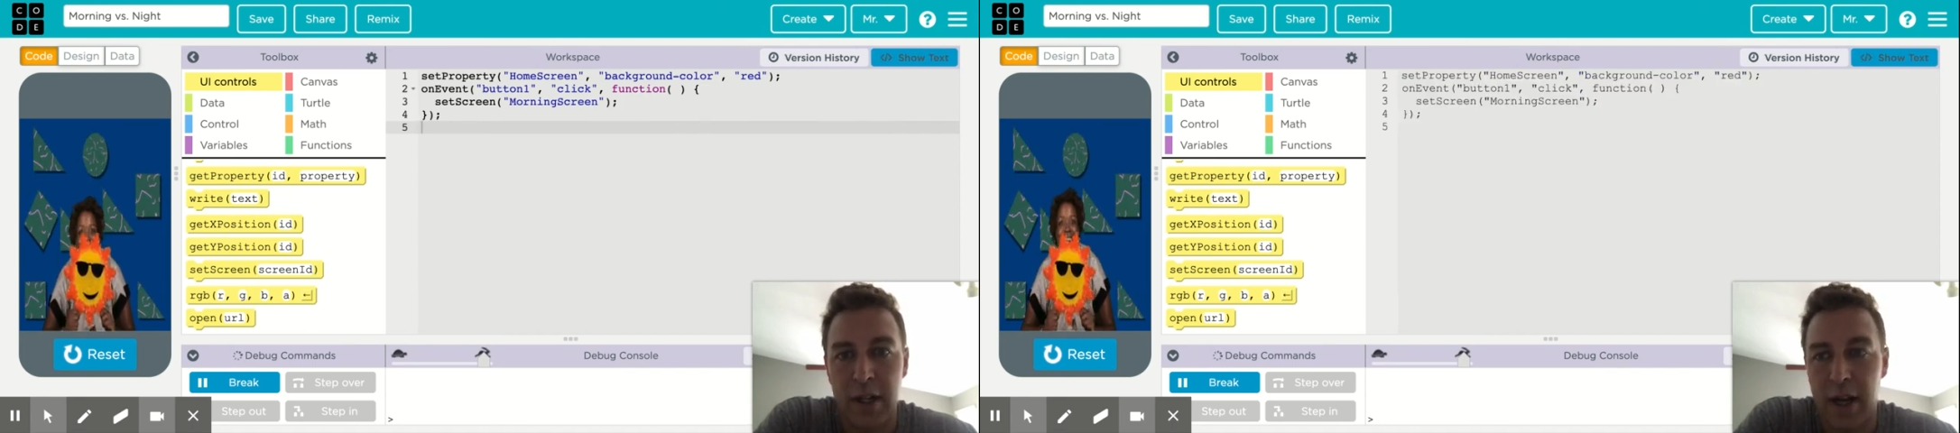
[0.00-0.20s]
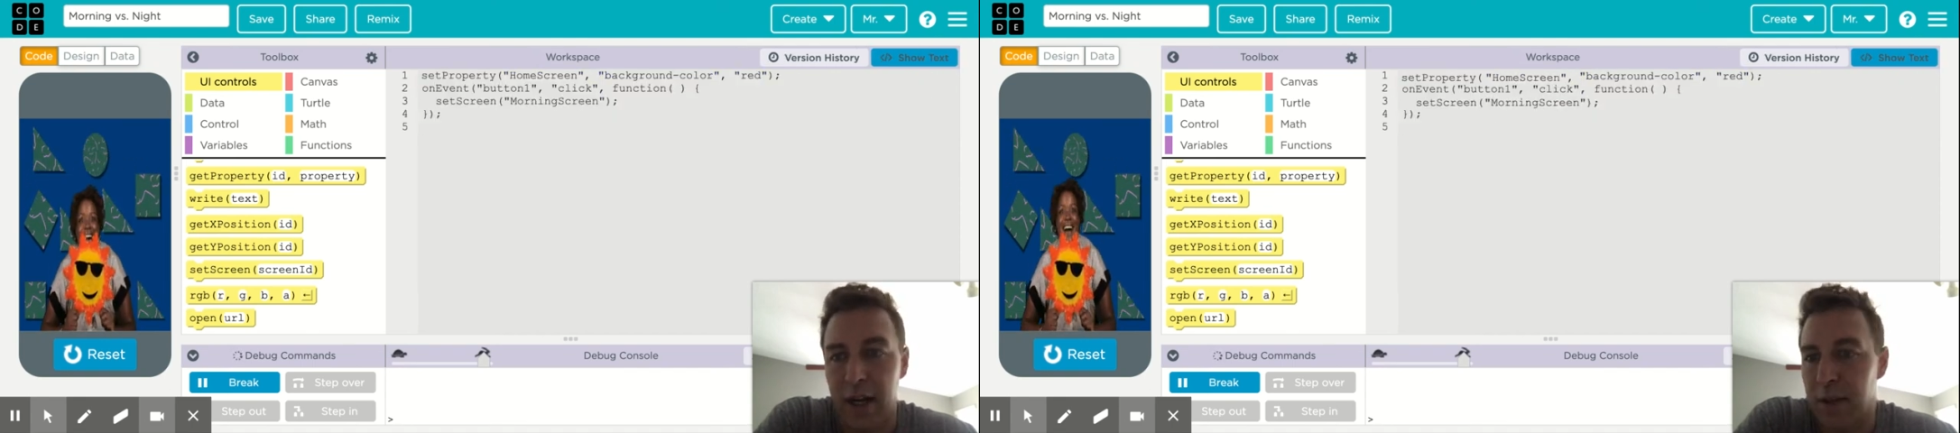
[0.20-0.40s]

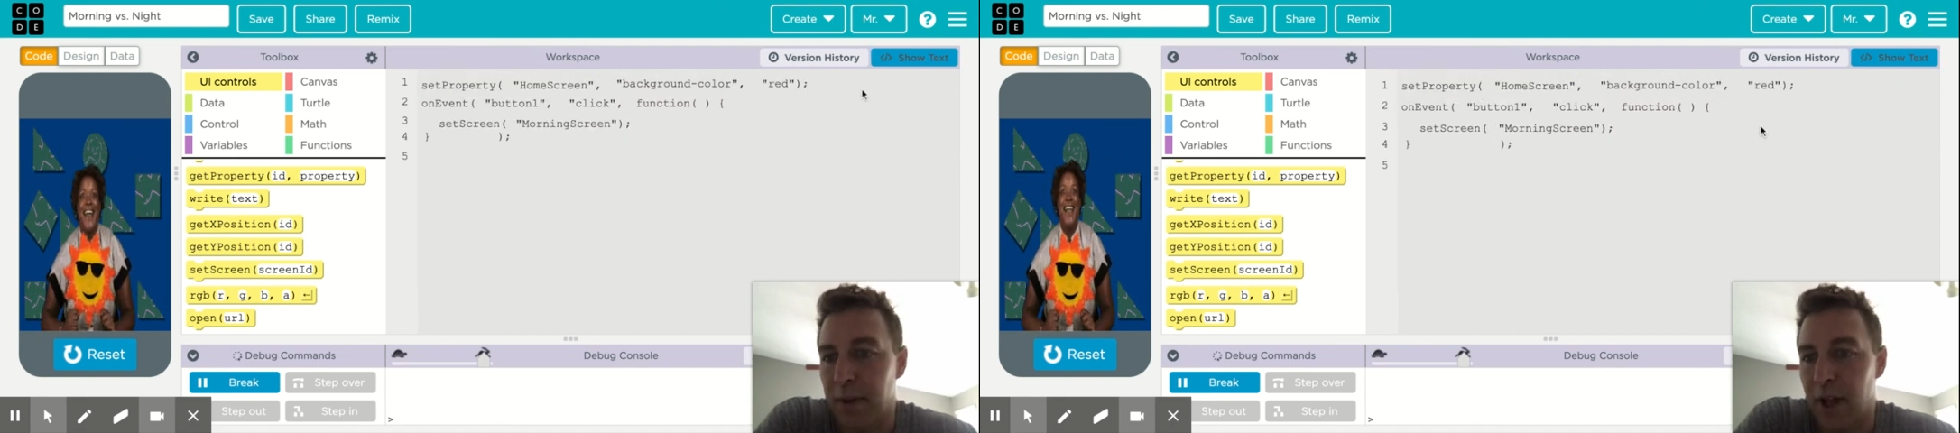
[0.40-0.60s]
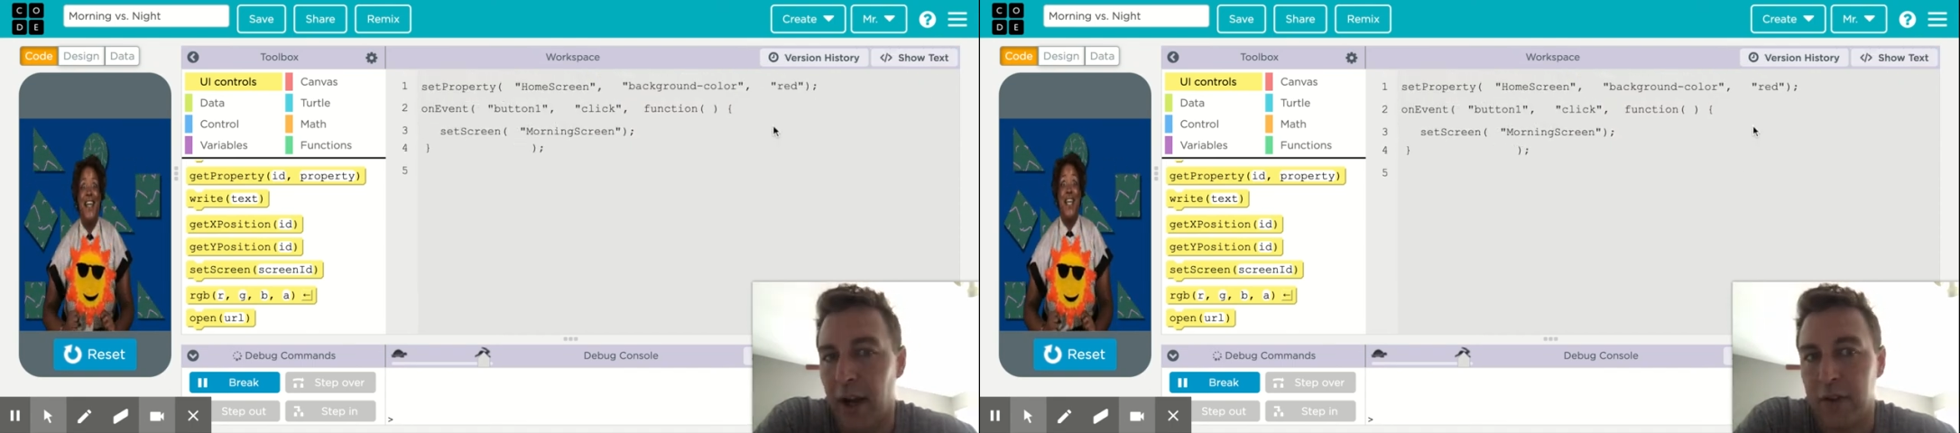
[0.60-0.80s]
The
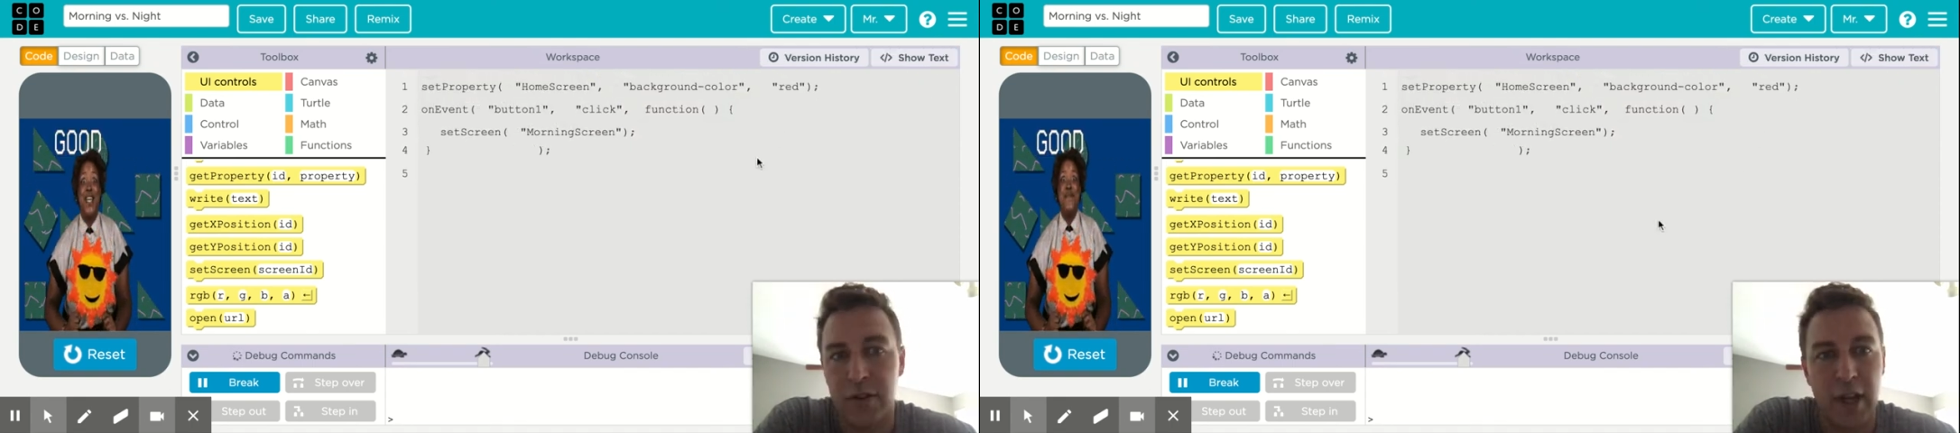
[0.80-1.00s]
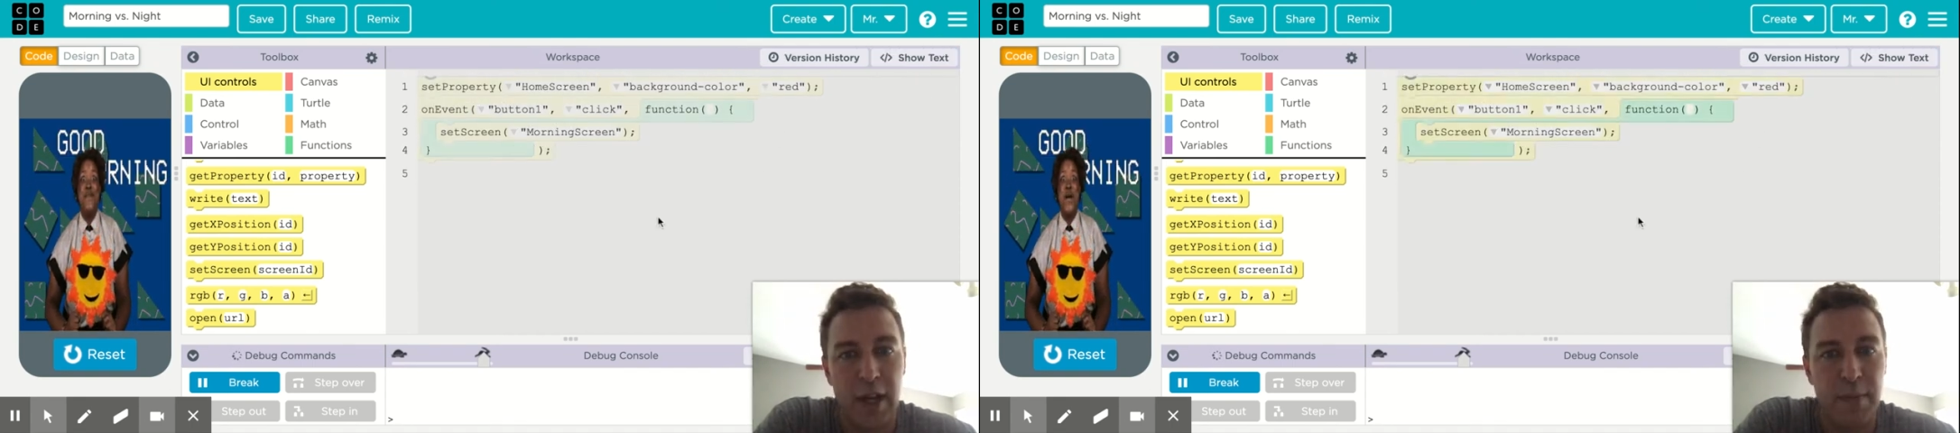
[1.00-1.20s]
blocks
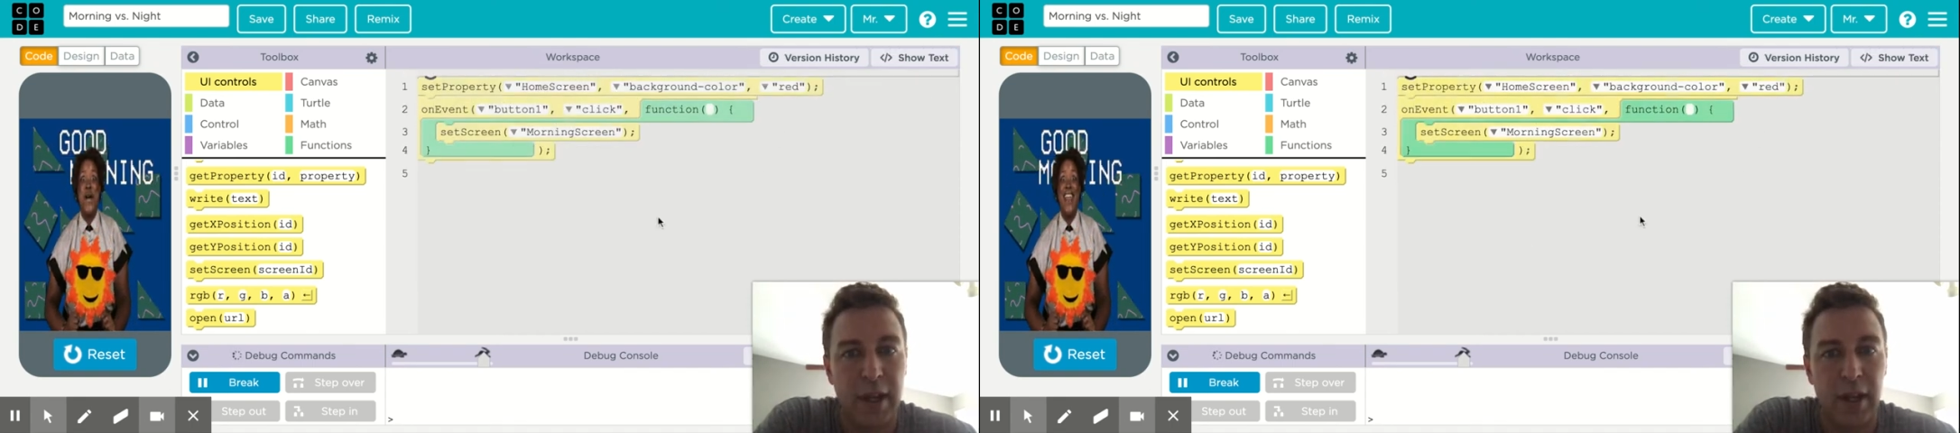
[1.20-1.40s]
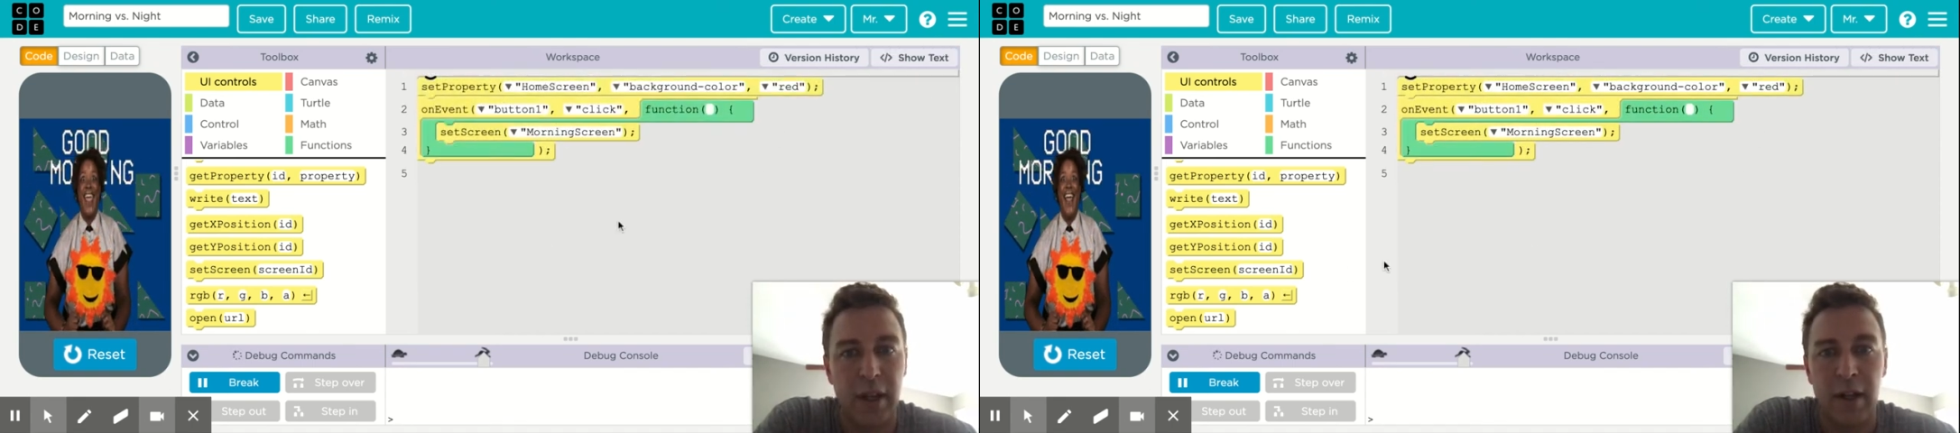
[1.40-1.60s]
just kind of
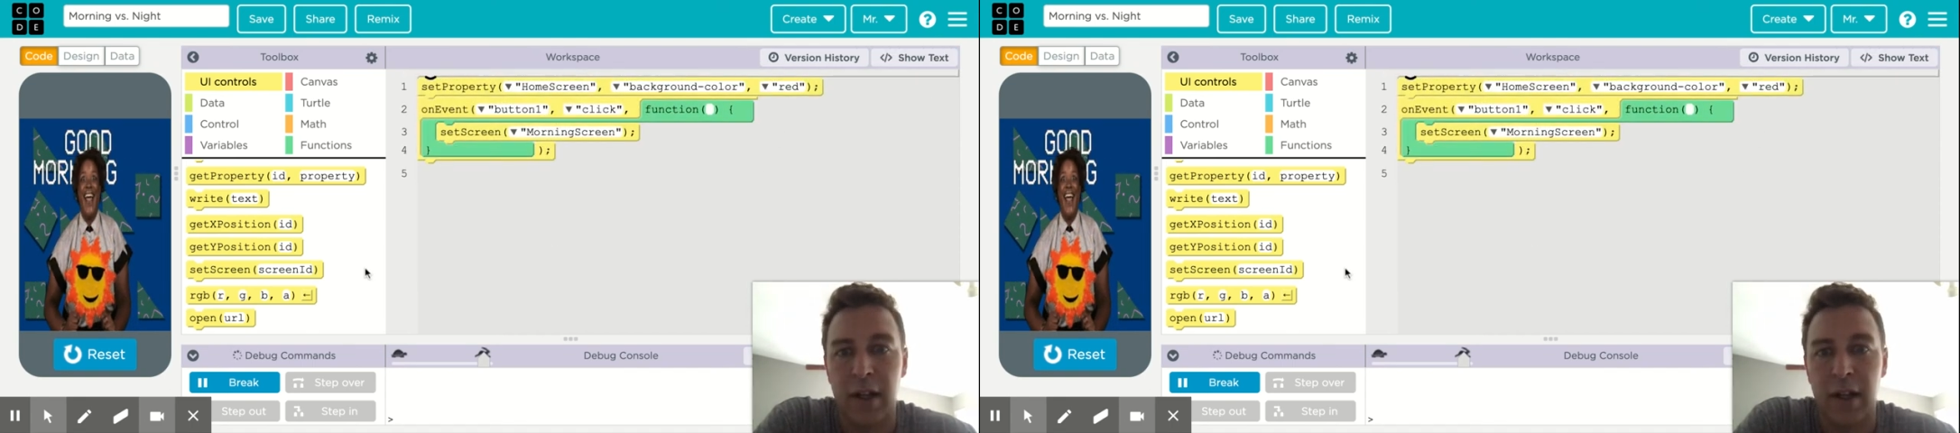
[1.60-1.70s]
make it